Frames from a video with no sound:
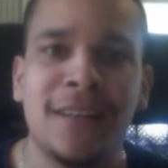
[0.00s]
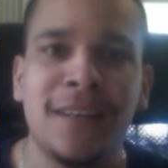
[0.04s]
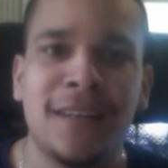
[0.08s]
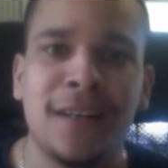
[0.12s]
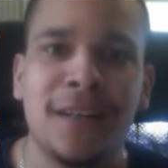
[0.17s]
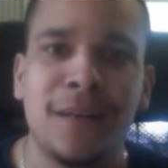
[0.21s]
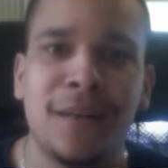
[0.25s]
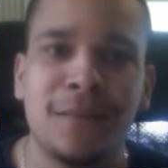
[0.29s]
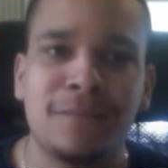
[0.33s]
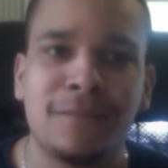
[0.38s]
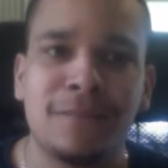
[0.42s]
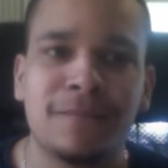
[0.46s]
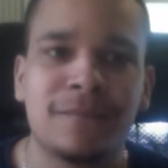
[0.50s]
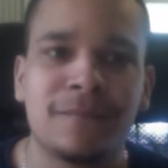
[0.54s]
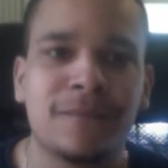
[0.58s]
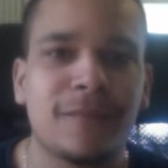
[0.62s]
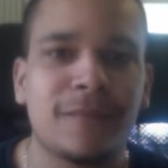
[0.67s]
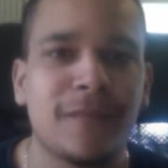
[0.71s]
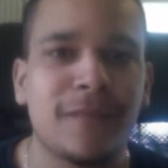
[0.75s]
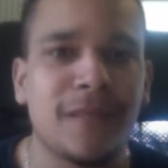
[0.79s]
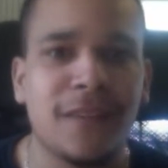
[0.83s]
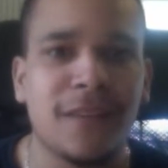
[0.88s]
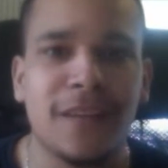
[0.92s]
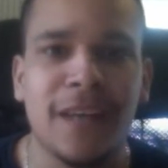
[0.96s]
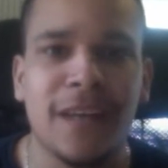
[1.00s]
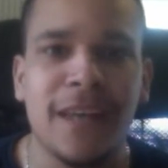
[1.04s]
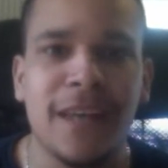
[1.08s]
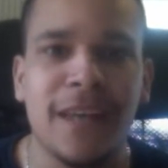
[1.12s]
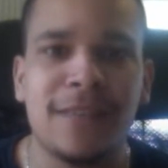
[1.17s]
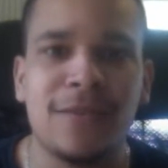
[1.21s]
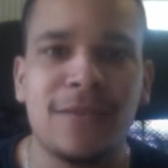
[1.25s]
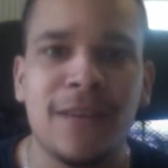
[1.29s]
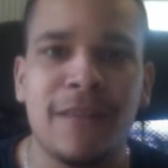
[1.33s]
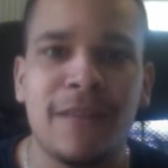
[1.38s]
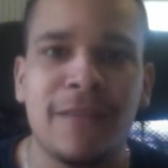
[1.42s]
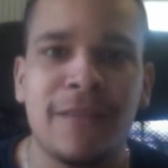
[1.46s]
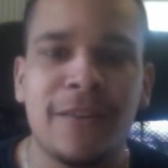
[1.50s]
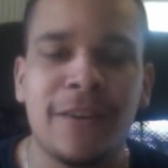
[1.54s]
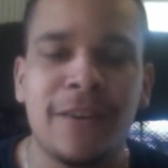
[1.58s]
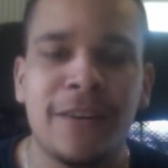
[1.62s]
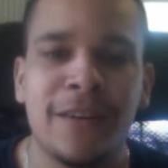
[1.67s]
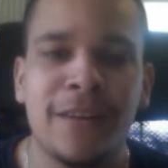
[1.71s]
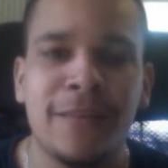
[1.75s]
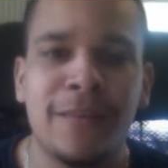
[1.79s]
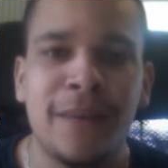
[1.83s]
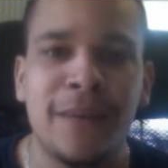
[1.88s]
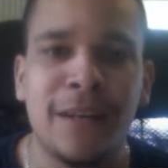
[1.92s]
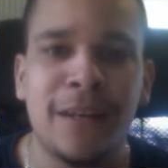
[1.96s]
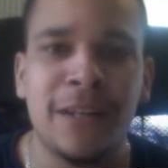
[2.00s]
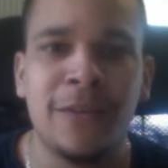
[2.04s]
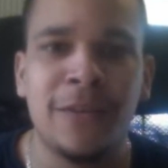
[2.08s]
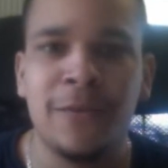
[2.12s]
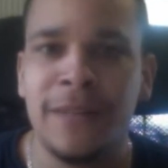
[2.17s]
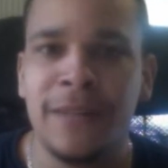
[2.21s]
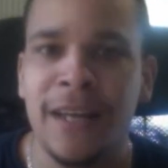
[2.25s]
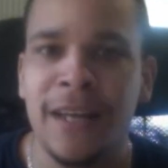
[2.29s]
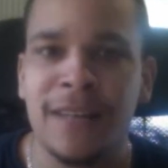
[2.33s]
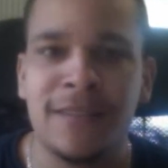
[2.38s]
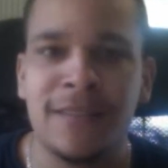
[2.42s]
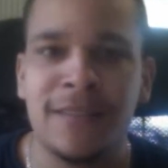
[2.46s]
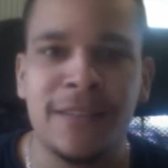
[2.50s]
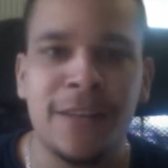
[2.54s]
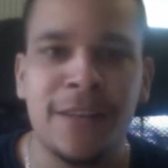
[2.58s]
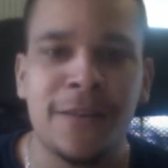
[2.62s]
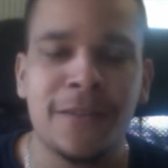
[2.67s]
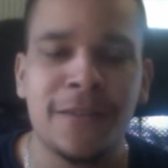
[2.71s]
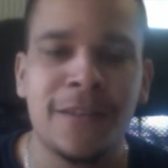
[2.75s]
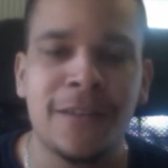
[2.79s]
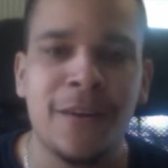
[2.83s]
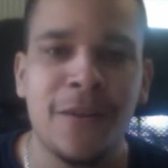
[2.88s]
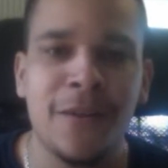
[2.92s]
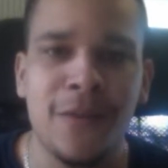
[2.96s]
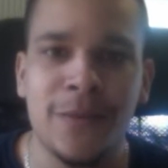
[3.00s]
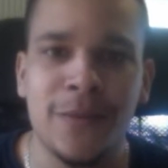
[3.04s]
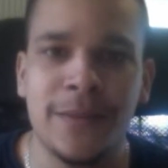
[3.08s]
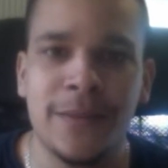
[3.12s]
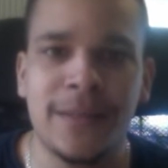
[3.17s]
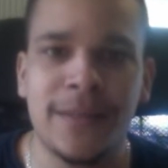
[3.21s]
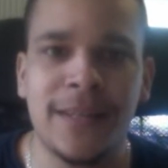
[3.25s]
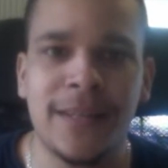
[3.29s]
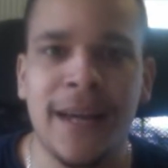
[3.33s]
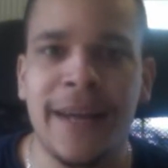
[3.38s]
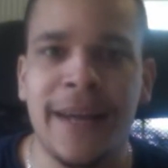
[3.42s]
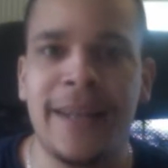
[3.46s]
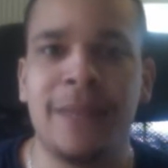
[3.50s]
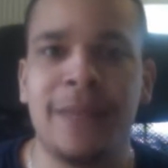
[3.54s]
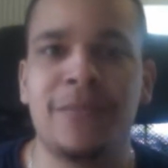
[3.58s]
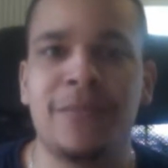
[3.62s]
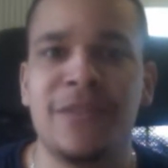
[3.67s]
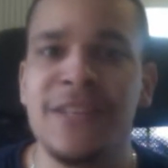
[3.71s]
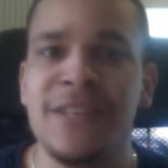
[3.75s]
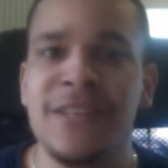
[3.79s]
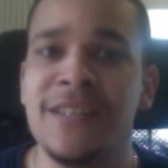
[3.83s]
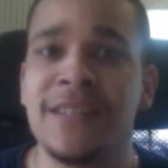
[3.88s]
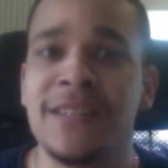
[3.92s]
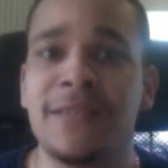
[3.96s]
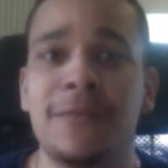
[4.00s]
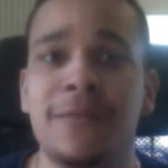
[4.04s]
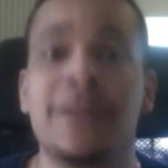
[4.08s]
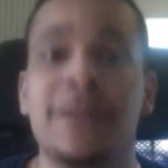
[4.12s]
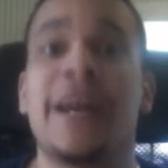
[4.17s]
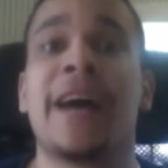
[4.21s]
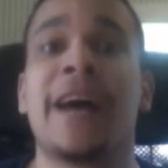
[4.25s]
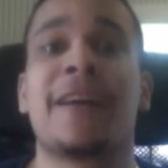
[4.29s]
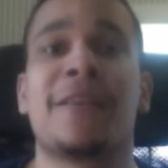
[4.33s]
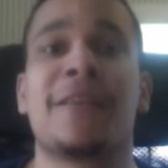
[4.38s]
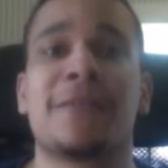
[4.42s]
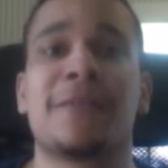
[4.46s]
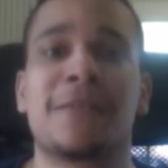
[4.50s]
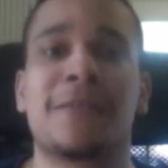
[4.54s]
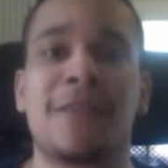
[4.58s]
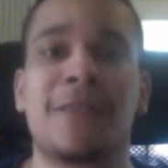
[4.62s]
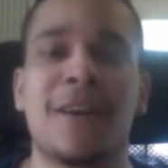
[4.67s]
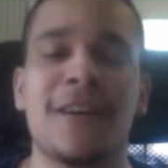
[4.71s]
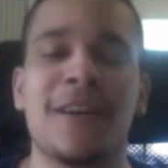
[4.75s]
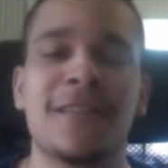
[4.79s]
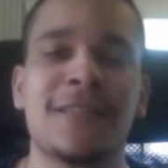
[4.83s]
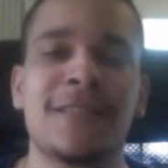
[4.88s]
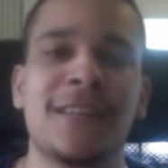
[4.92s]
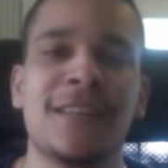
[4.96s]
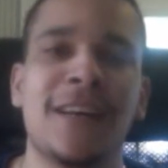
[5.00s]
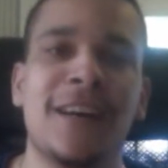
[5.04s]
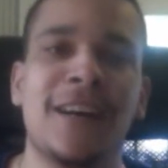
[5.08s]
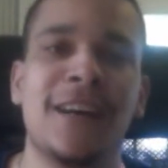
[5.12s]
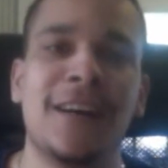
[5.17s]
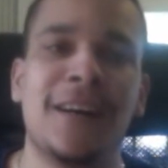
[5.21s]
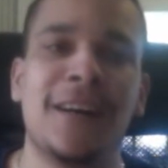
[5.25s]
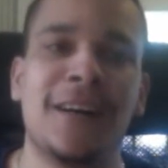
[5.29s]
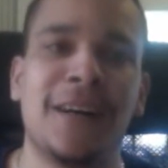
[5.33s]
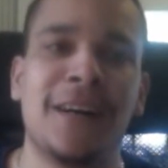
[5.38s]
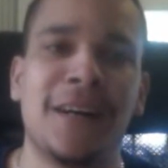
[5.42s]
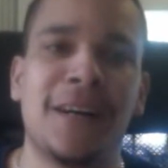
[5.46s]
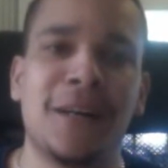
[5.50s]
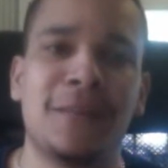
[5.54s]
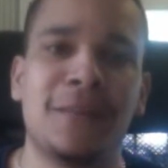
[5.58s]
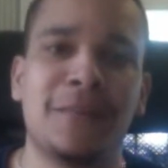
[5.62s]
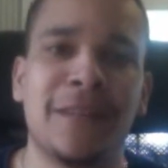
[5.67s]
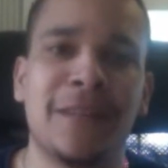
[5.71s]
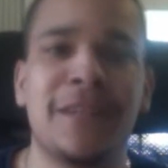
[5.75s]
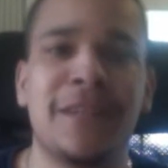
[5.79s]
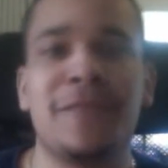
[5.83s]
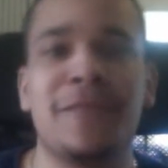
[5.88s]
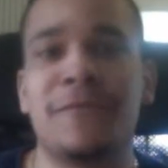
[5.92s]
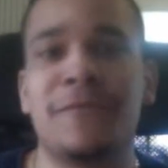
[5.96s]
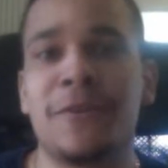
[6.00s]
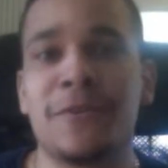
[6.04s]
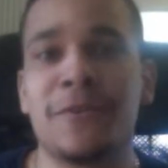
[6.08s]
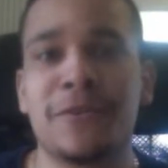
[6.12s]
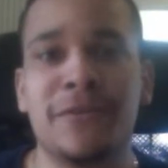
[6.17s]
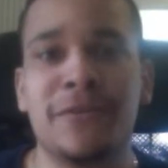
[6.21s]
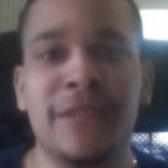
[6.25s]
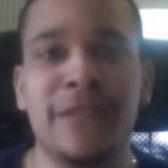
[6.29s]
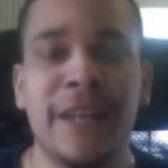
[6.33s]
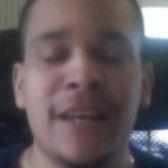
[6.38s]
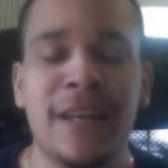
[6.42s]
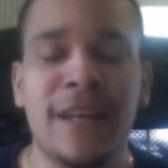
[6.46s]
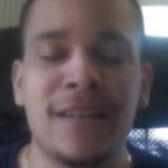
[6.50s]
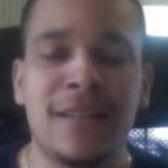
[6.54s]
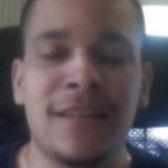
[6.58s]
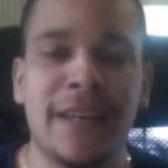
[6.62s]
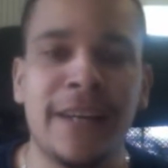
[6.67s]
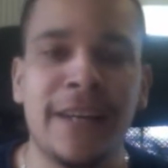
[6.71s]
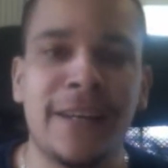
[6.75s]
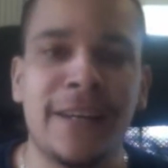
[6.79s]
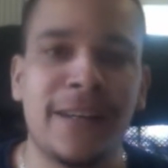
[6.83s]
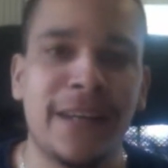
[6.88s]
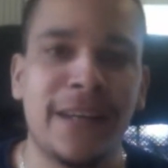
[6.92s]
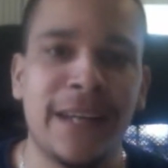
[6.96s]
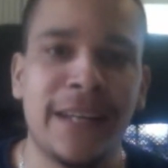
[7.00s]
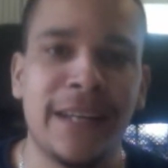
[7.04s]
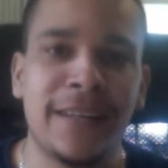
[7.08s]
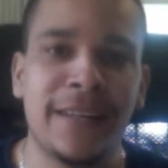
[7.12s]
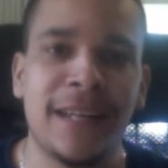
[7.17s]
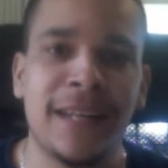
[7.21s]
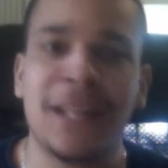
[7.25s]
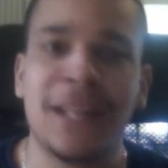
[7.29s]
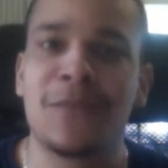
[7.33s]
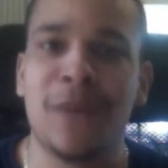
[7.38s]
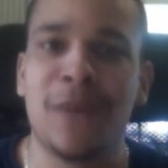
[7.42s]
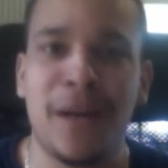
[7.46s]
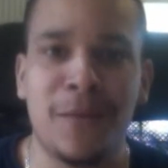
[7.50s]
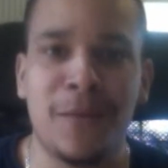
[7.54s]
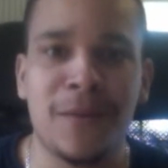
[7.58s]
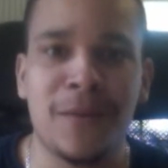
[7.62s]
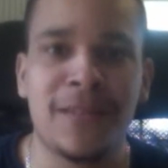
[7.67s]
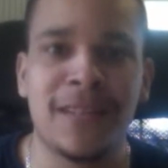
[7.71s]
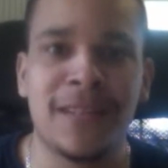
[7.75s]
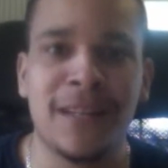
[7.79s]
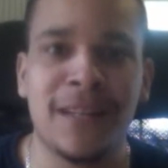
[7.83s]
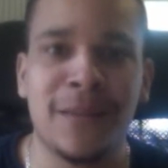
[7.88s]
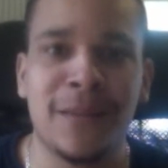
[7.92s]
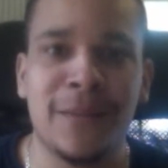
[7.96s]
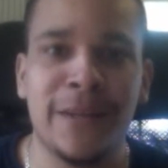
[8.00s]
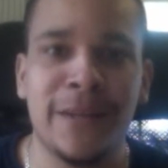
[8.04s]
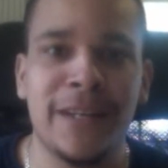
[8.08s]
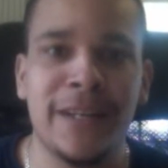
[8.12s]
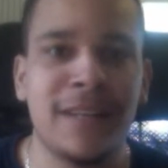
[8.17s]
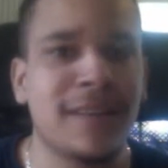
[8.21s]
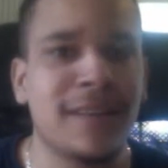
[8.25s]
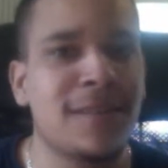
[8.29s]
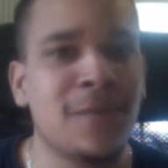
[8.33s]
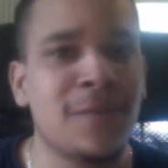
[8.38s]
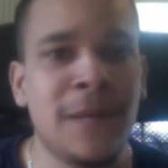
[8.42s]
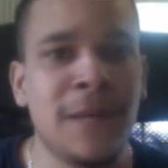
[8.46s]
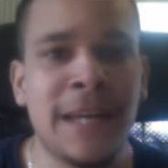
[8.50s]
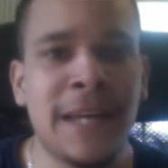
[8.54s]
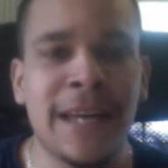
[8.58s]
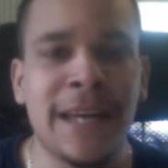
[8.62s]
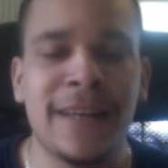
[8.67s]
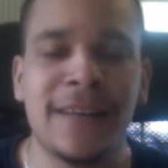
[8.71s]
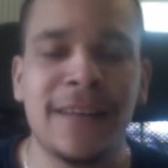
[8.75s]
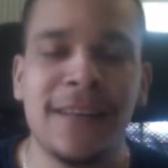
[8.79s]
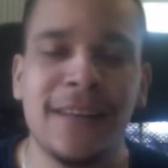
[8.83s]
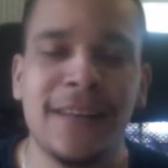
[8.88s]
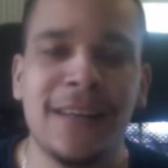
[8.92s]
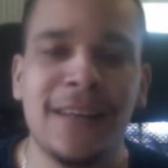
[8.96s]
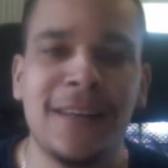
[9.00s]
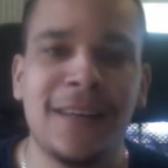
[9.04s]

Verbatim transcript: Um, in case you haven't heard, about 2,000 years ago, there's this guy named Jesus who died on a cross um, and then rose three days later, and that's why we're celebrating this weekend.